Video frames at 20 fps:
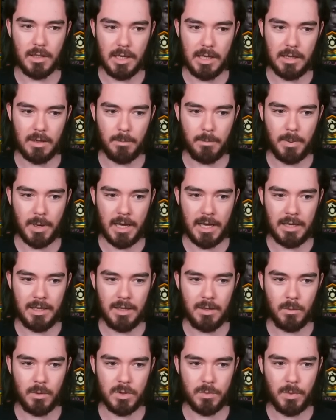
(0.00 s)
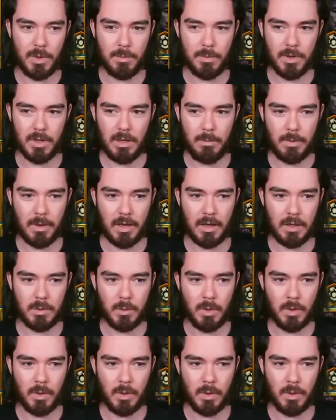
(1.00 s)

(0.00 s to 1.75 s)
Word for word: he could ban it, which would be pretty bad.